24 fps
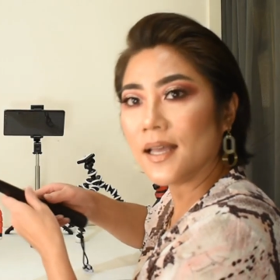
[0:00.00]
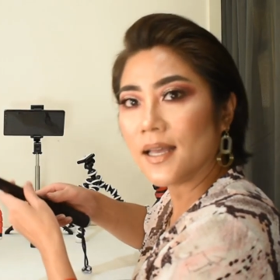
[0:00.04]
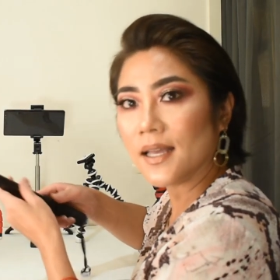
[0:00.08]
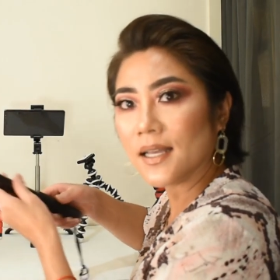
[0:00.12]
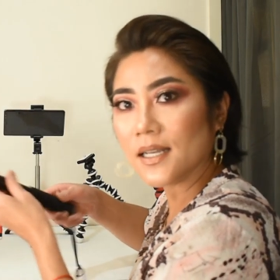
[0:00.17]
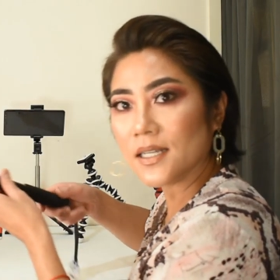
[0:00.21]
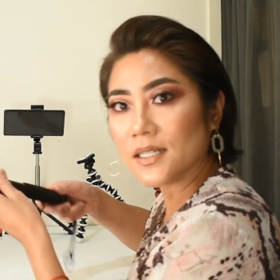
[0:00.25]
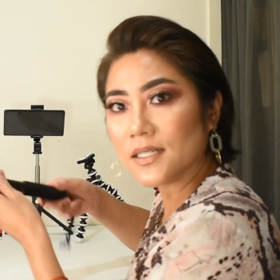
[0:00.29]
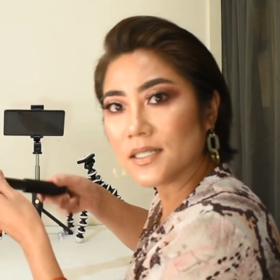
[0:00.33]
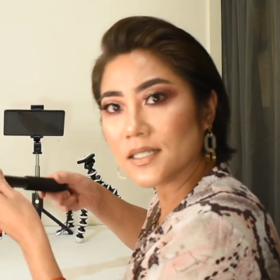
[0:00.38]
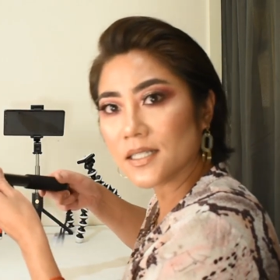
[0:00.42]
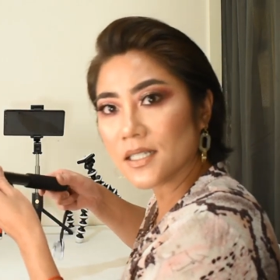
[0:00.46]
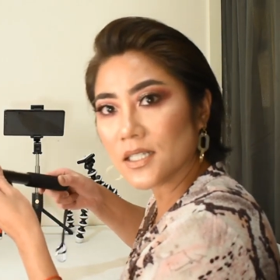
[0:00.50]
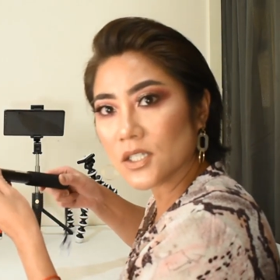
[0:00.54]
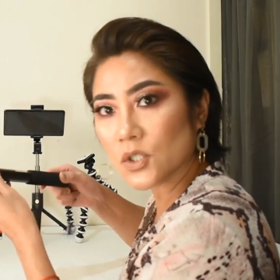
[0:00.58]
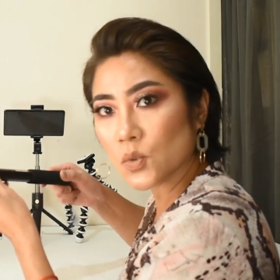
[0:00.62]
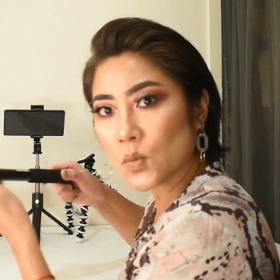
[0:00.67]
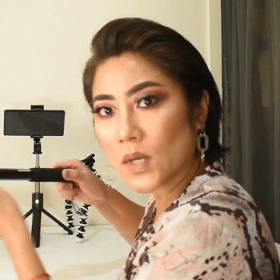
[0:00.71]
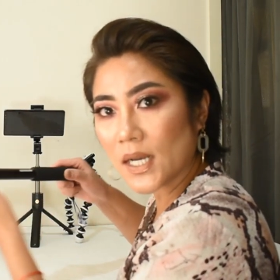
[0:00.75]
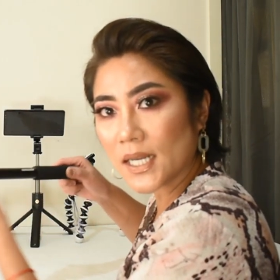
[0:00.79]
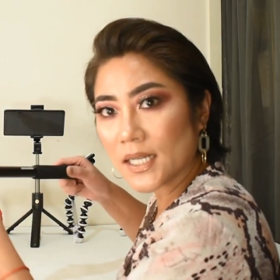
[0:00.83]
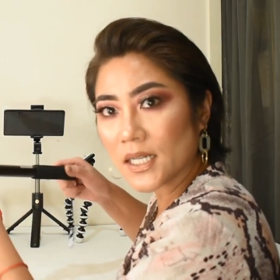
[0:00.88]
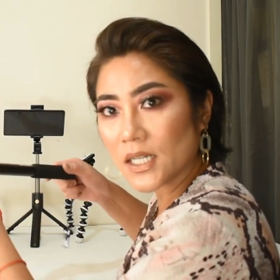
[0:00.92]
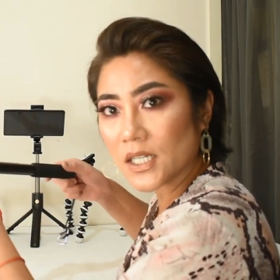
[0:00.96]
And this
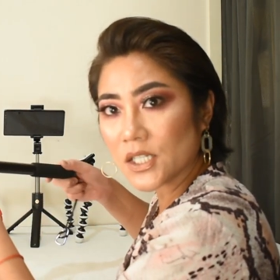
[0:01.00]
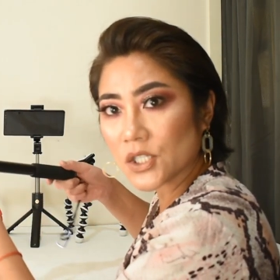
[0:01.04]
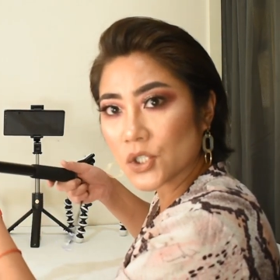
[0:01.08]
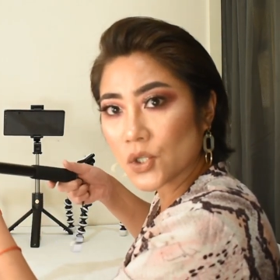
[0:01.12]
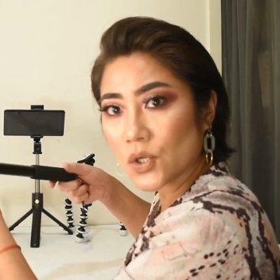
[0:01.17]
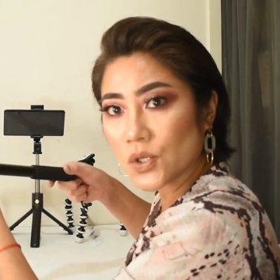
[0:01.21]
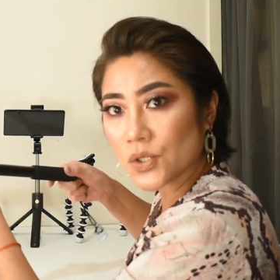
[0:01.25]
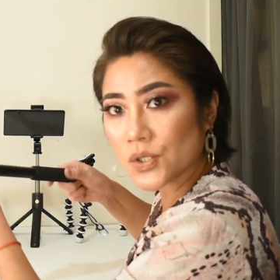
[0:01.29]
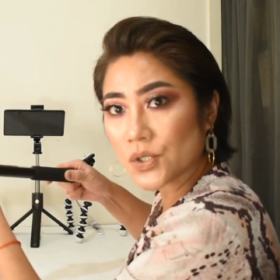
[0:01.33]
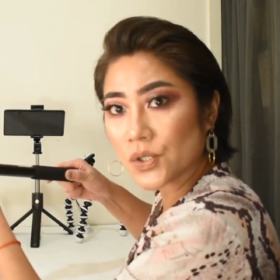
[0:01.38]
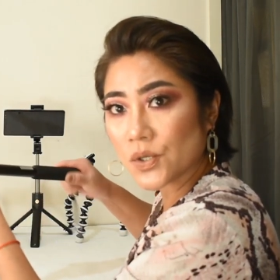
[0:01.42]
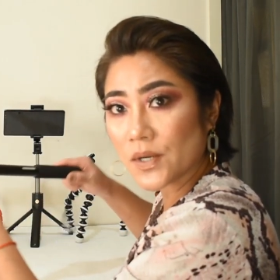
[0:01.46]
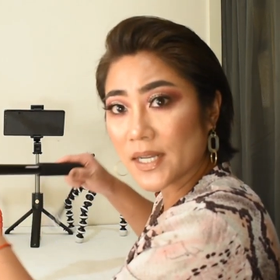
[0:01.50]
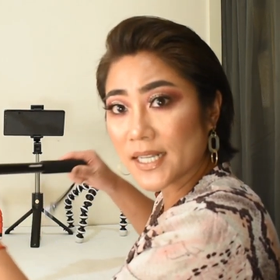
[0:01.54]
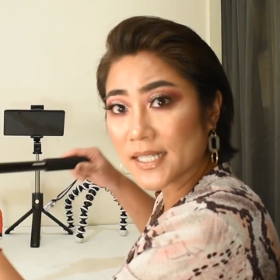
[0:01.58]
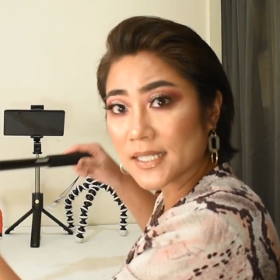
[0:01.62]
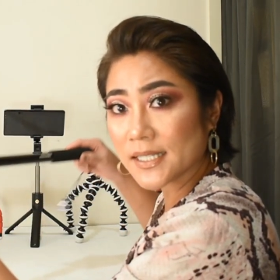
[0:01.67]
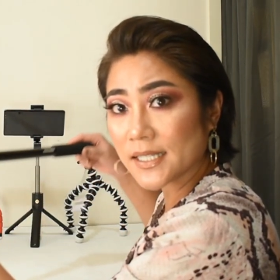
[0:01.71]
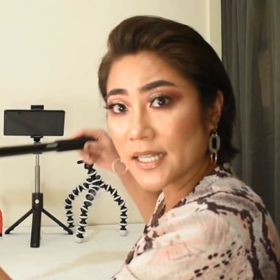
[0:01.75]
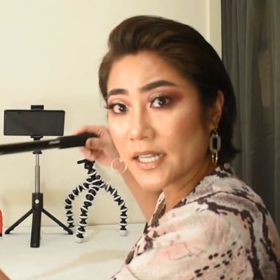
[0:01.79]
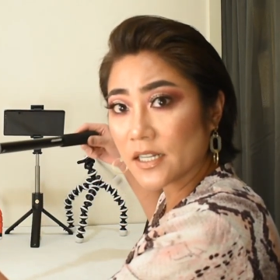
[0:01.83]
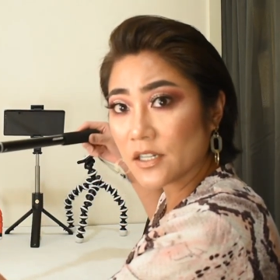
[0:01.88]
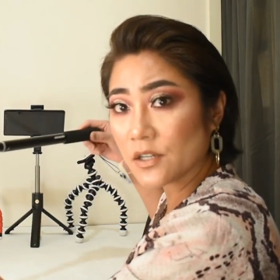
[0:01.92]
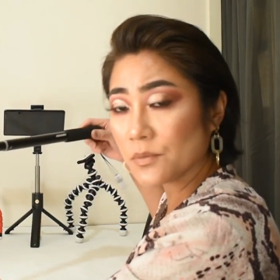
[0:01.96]
one is also
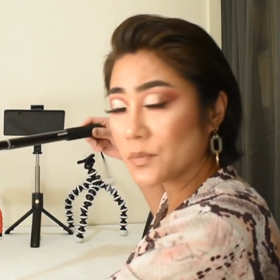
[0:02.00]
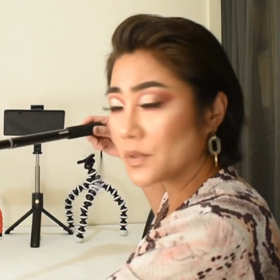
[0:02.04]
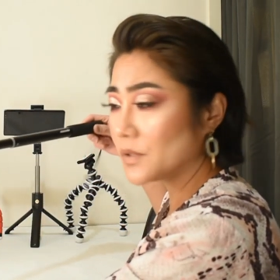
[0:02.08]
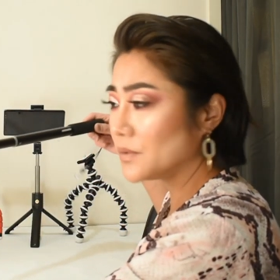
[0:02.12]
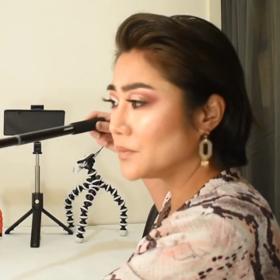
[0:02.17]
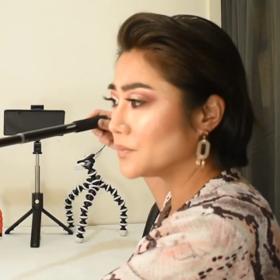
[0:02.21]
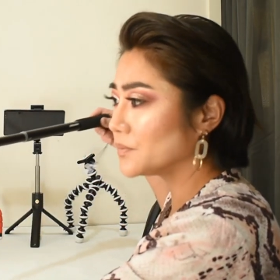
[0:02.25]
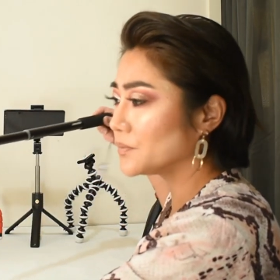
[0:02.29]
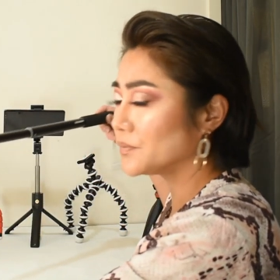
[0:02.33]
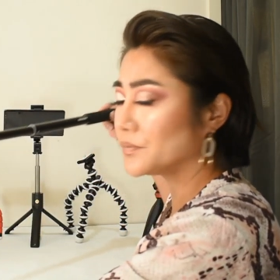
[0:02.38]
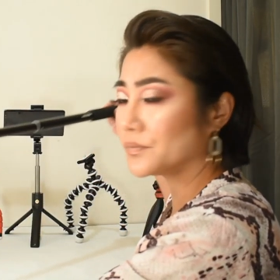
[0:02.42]
extendable.